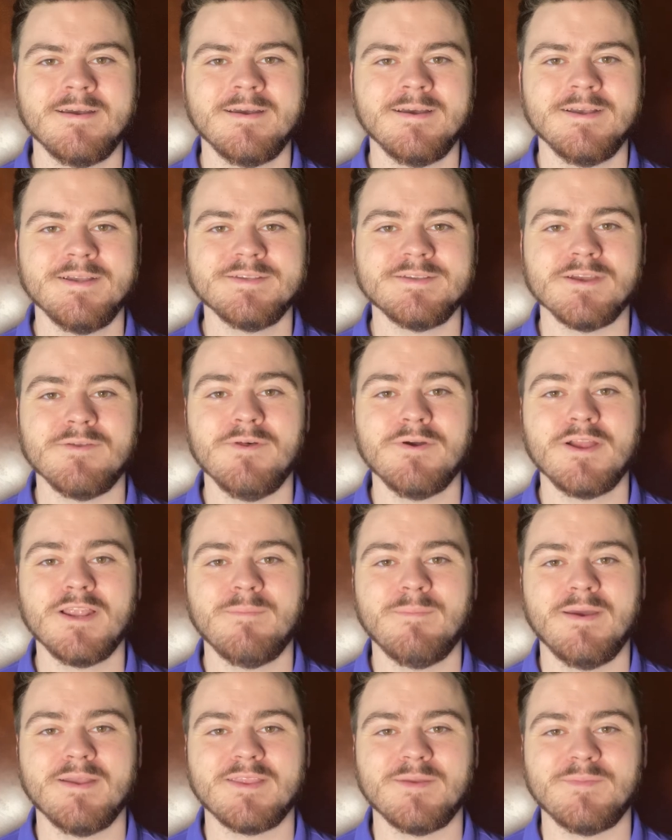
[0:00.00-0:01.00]
So you're looking to
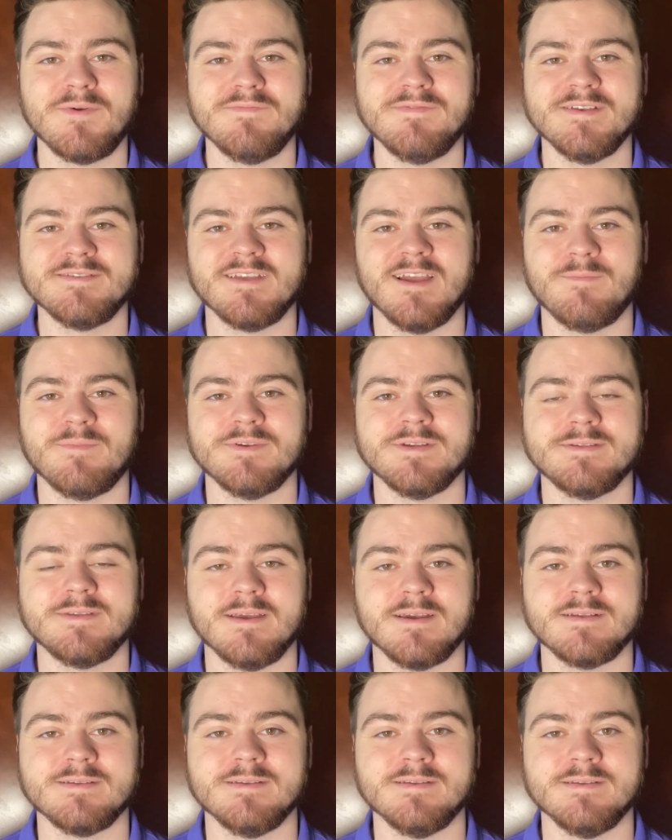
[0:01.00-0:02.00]
make the move to Cypress,
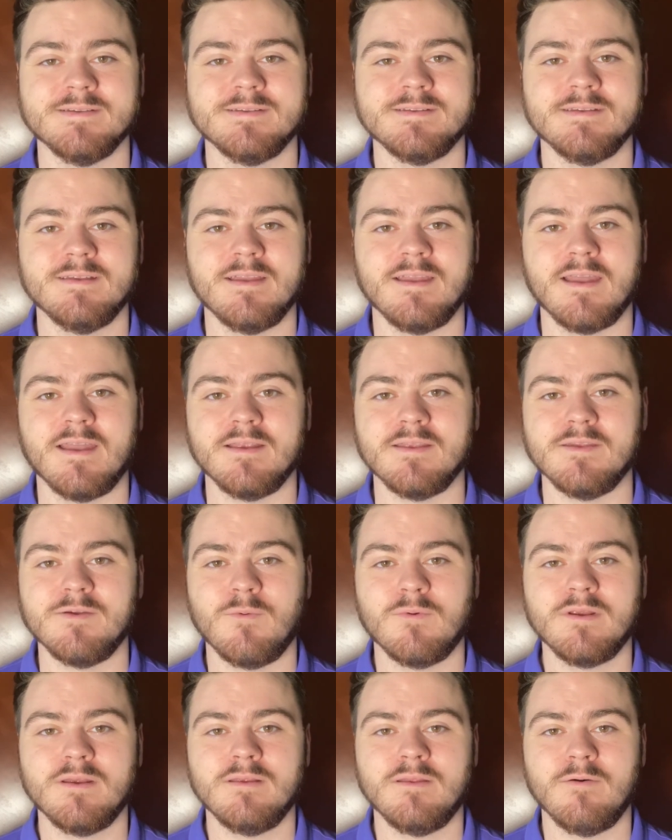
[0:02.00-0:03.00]
Texas, and you
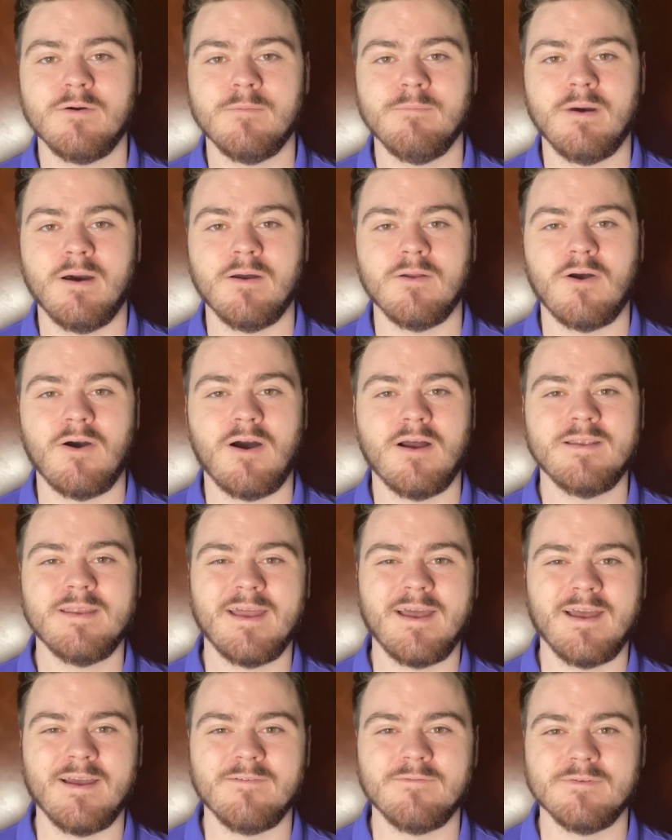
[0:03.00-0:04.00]
want to know about, on
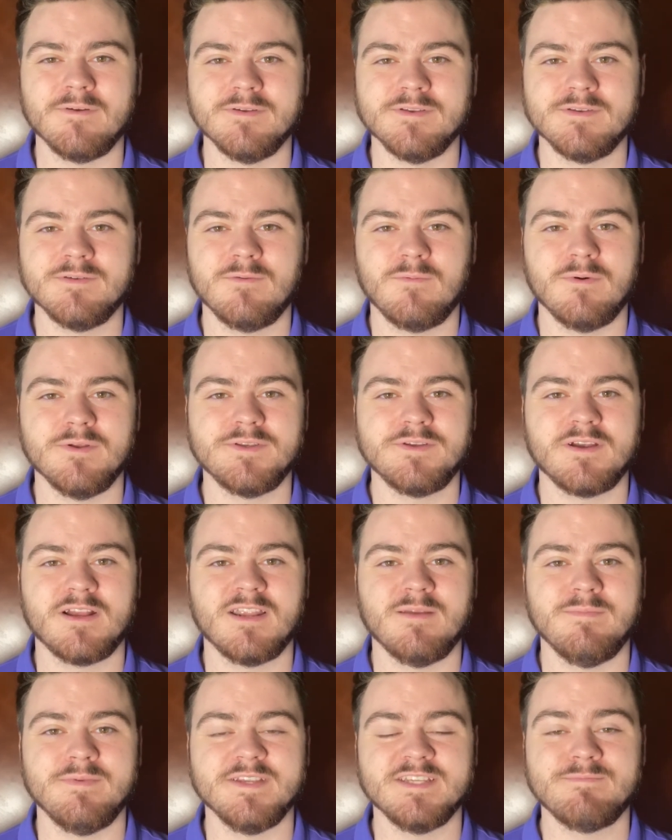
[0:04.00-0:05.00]
average, what you're going
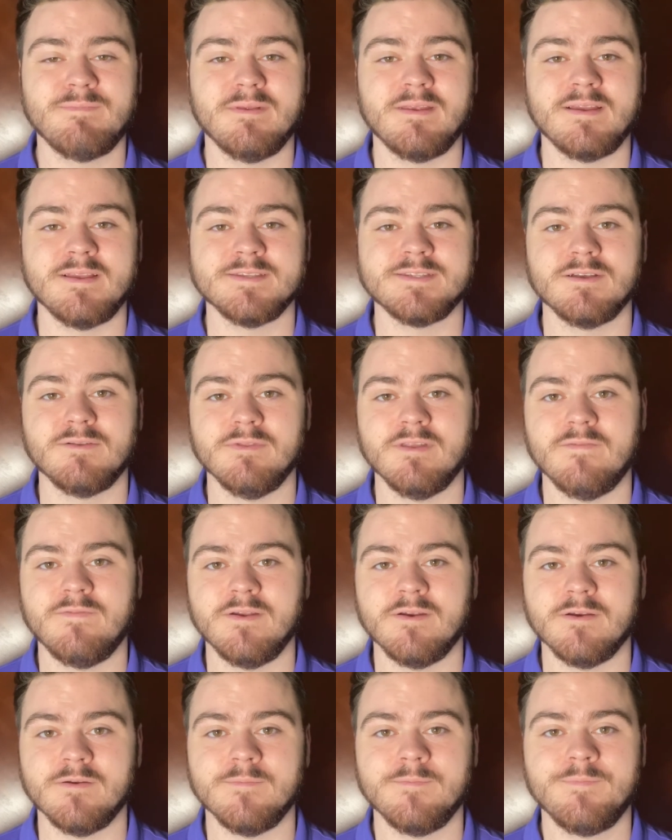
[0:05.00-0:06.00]
to be spending to live
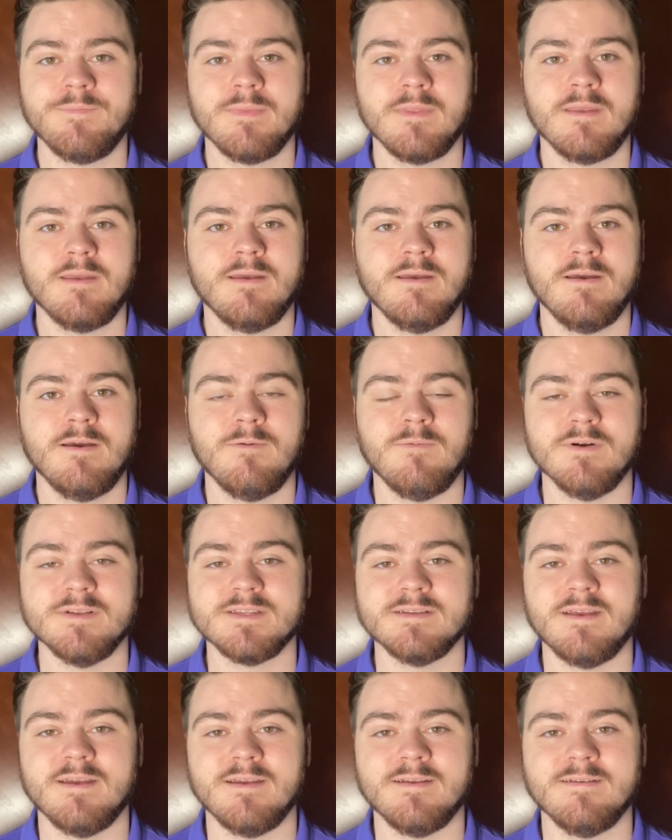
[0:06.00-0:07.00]
here. Well,
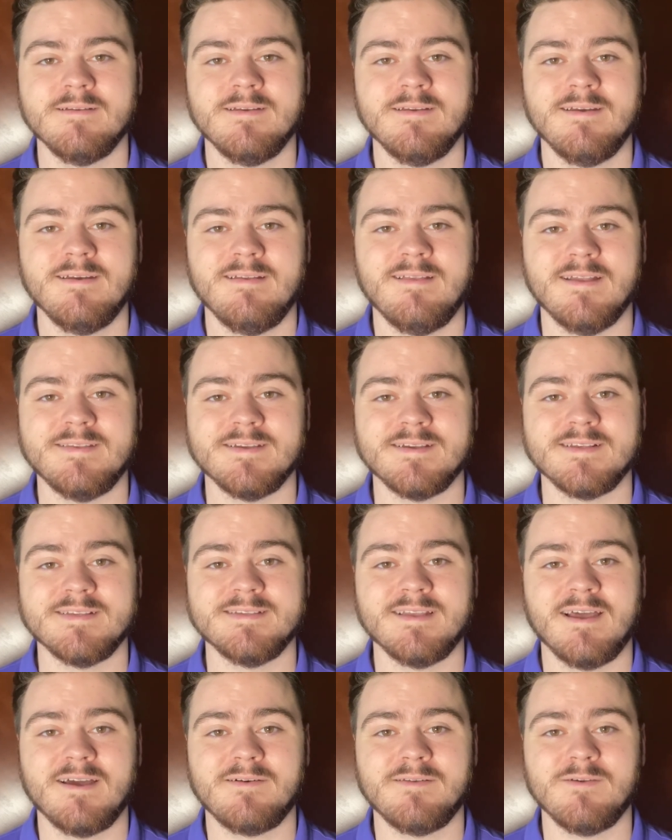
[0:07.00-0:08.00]
today, that's
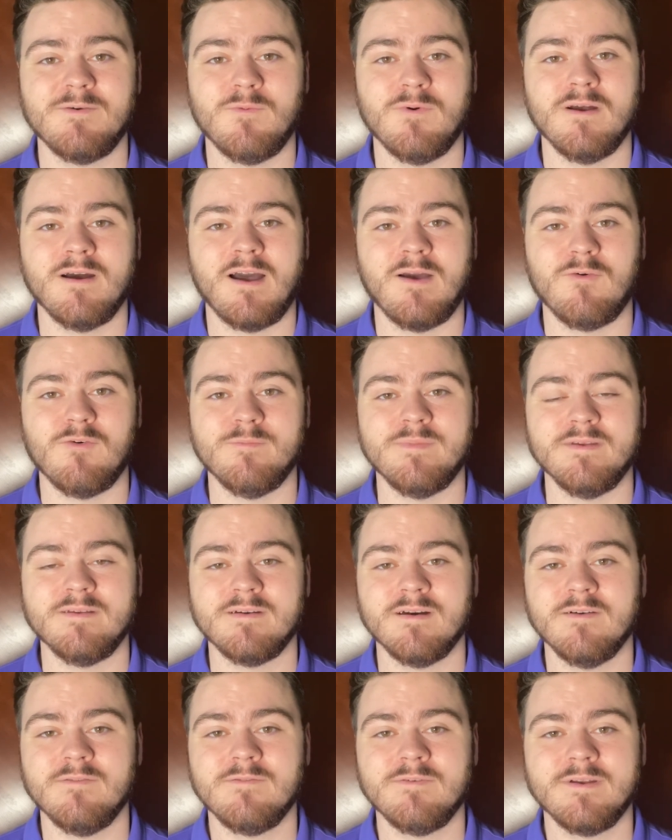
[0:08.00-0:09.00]
exactly what I will be
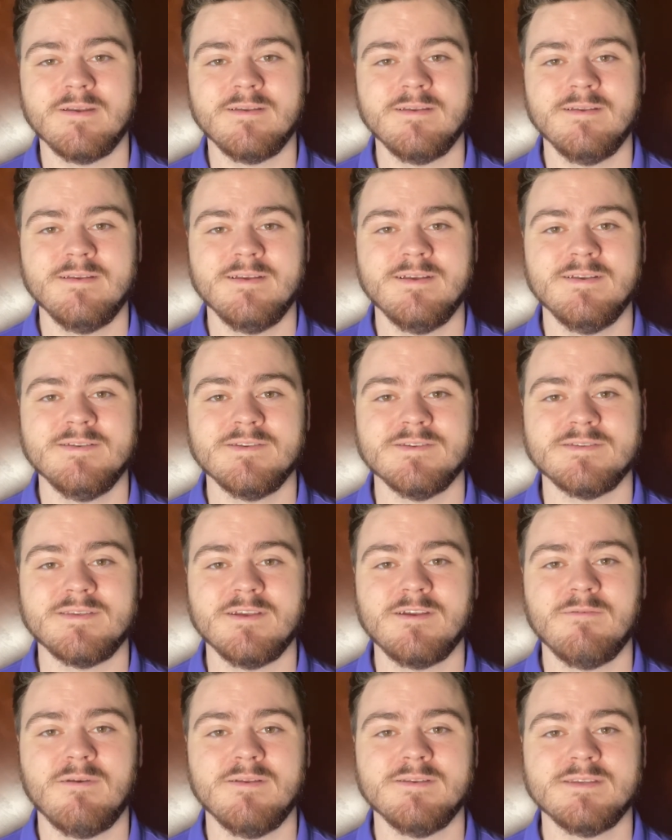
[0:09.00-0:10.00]
covering, so
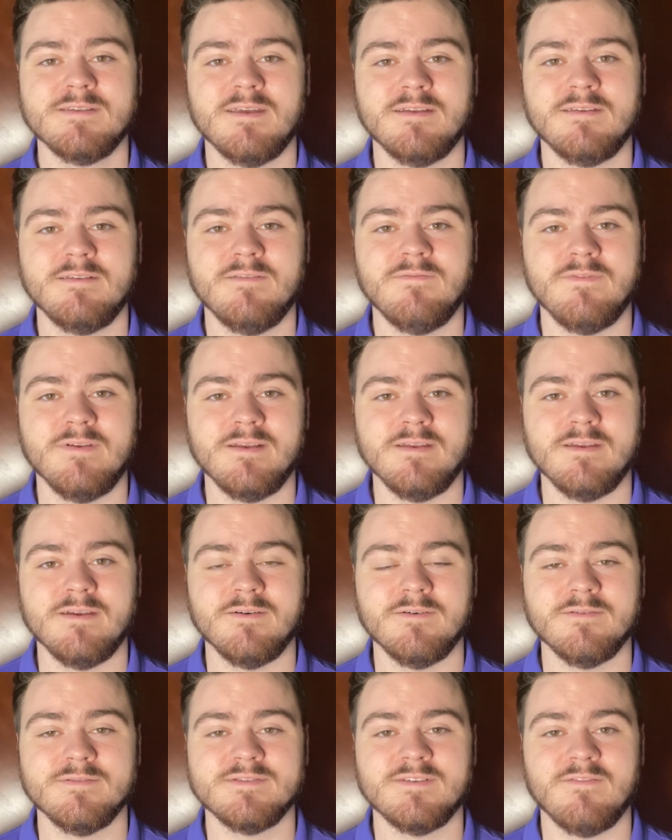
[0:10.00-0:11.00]
stick around to the end of the
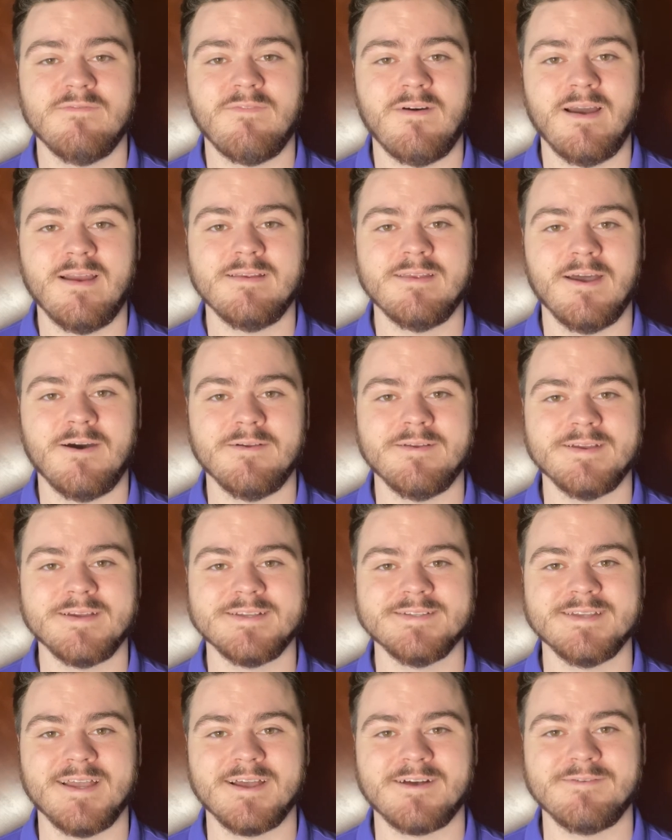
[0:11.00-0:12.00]
video to find out
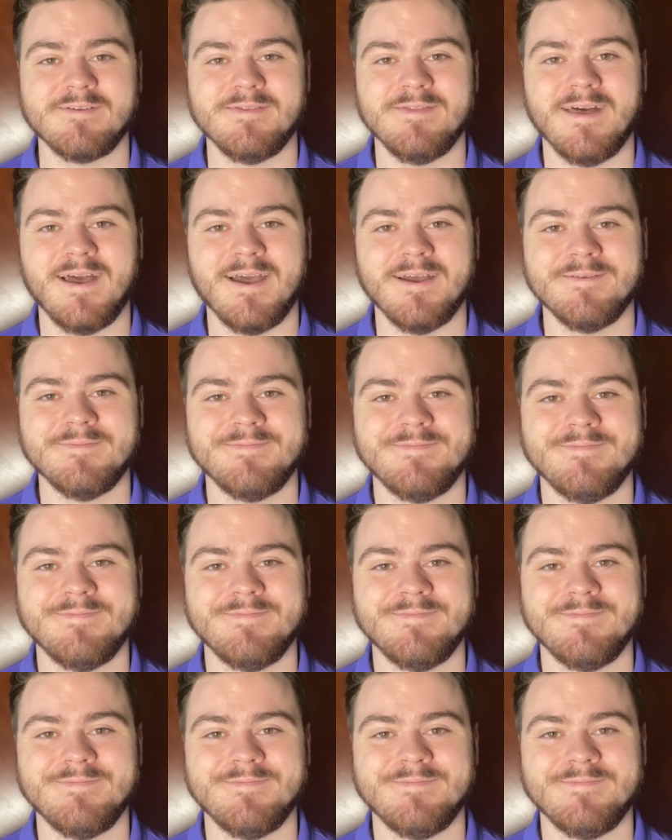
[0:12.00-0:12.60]
exactly that.